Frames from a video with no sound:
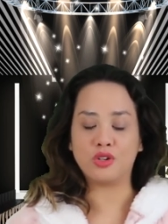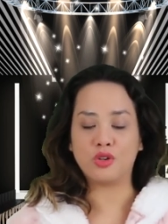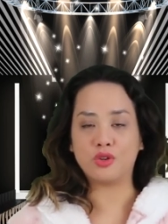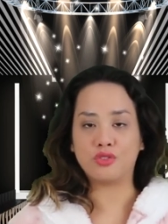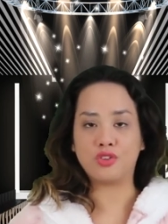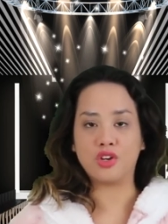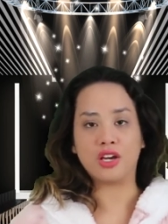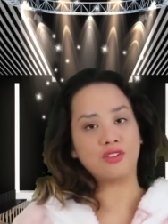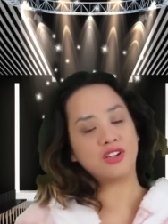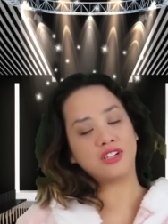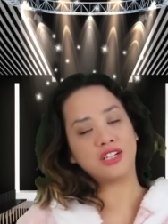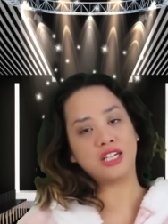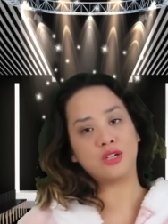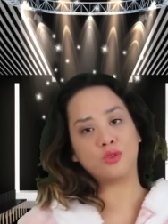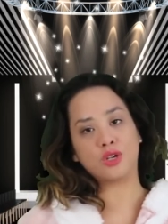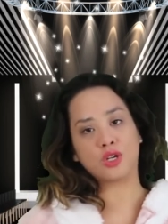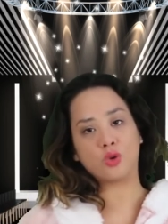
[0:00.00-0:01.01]
know if you have
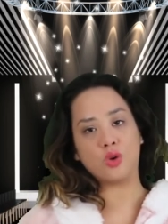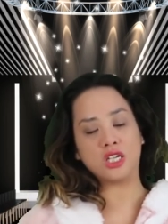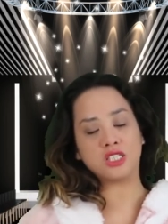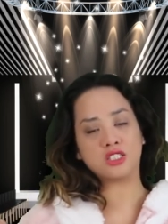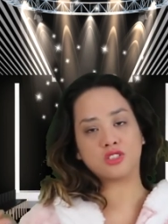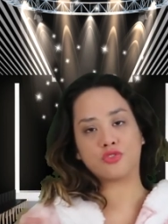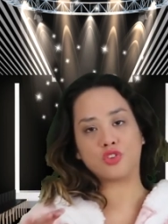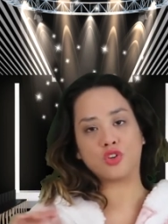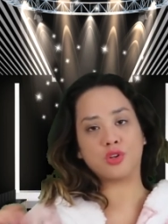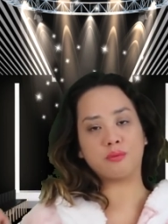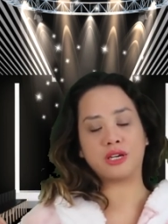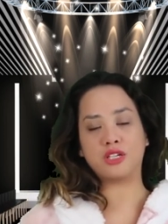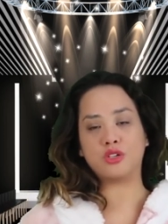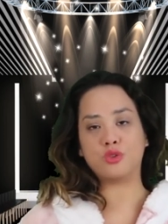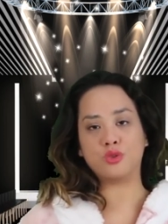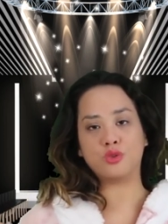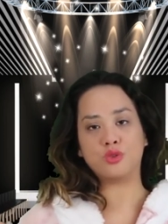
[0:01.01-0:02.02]
any requests for my
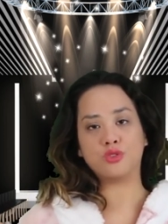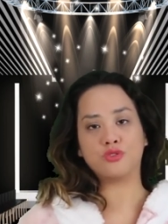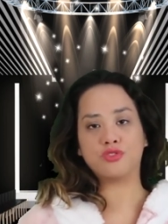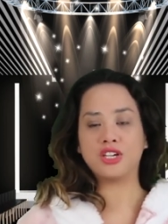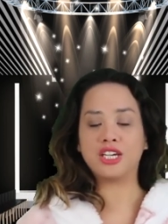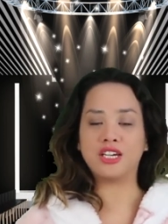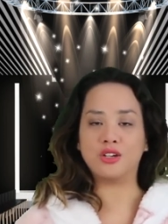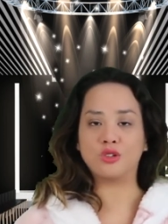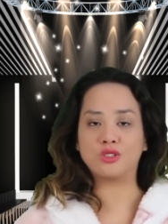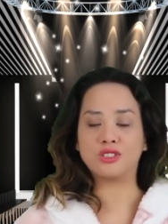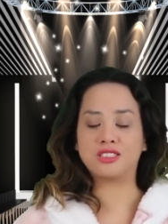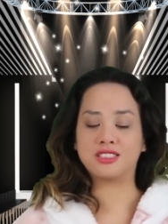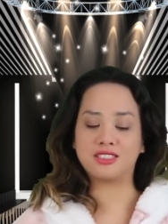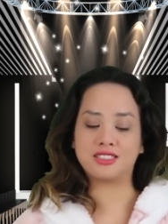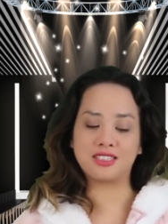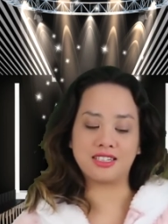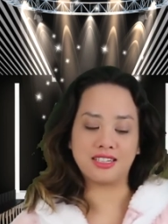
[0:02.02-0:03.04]
new
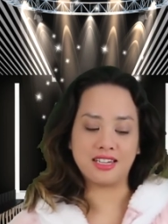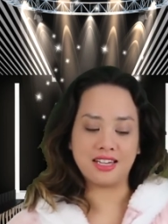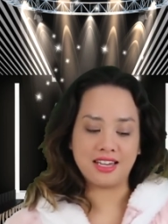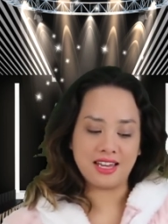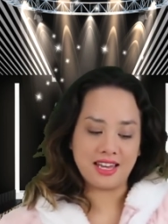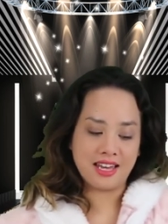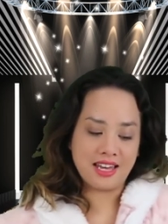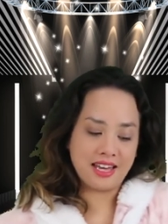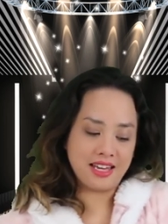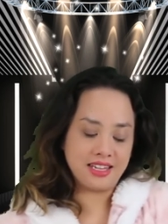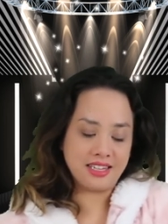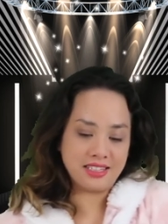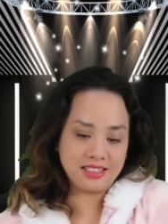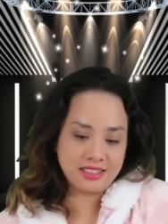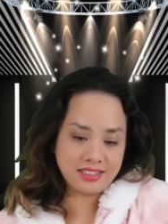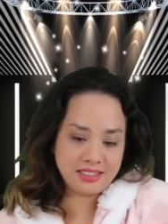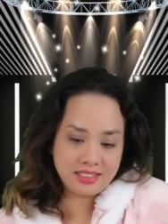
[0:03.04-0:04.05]
videos.
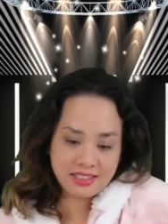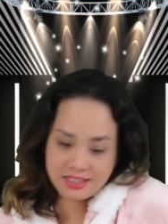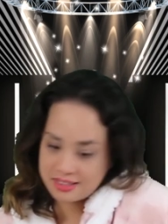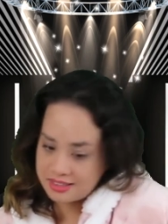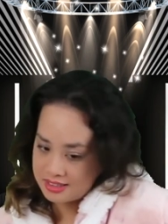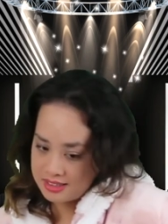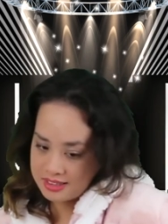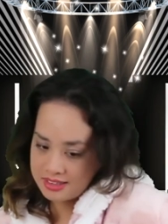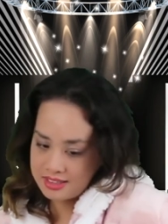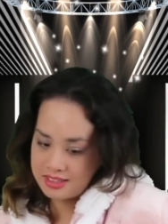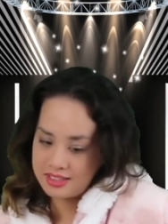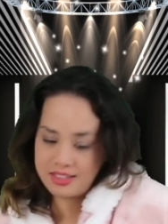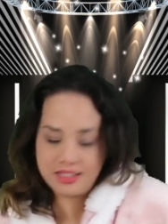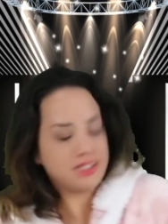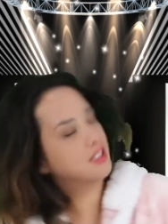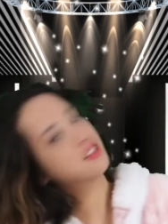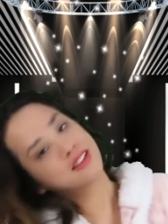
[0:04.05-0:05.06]
And
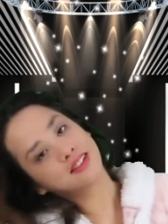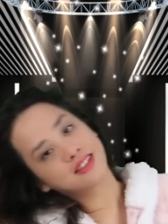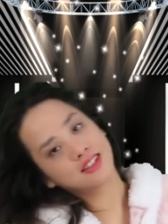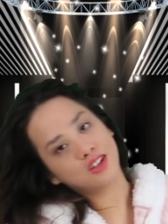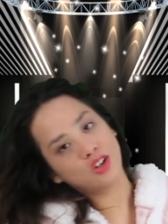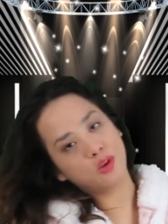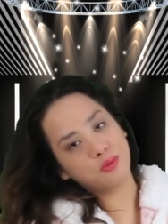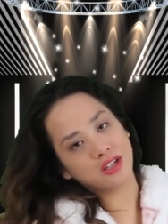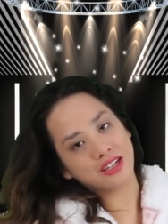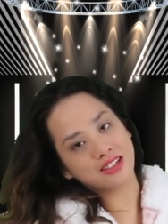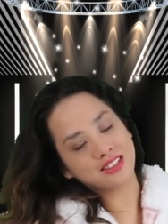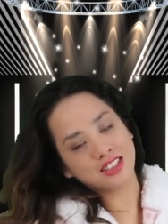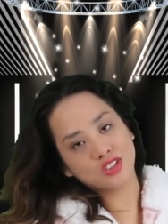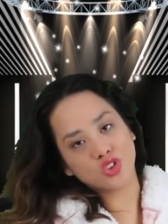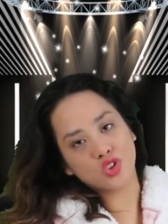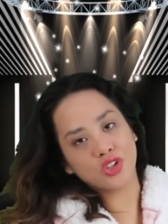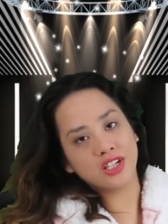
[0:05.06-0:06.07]
hope you guys
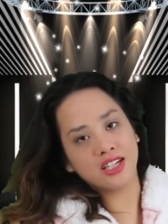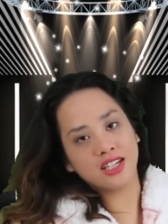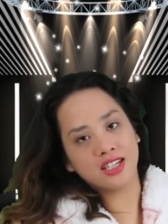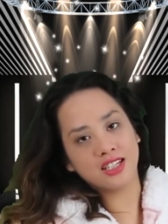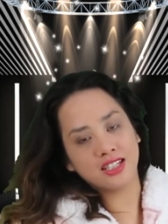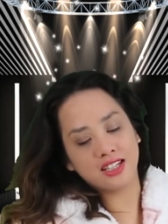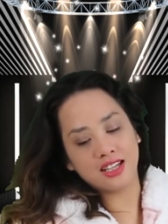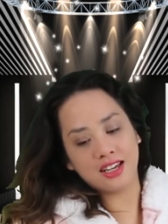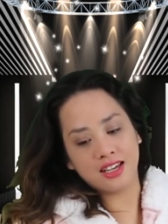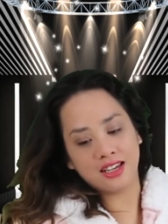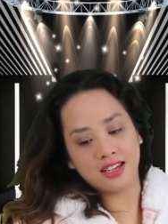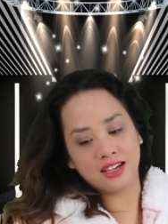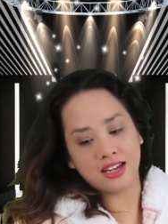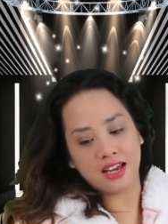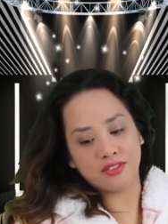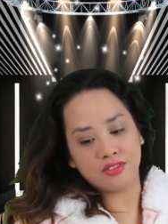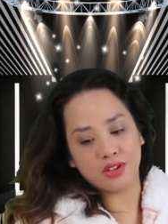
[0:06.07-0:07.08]
enjoyed it,
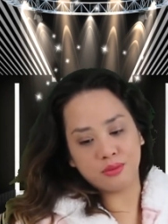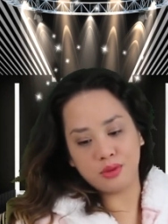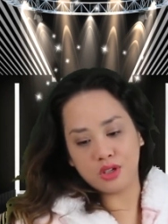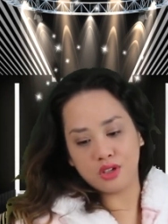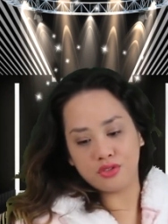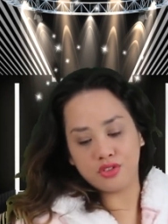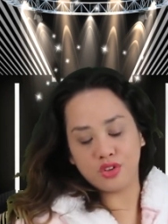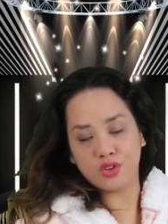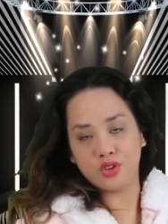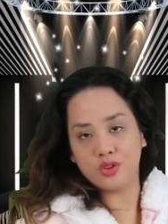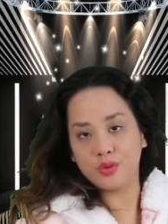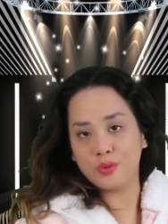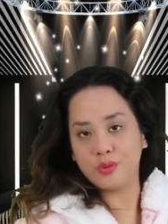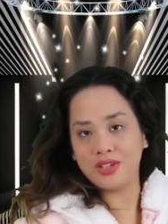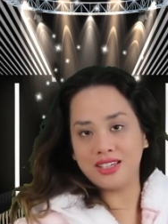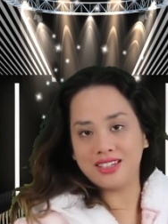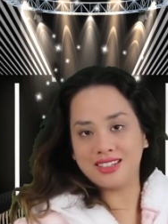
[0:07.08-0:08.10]
and have a beautiful
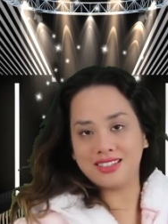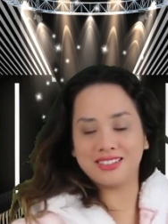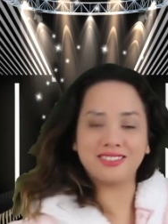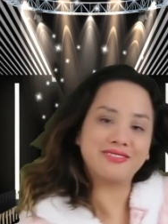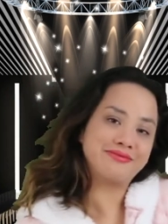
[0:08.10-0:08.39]
week.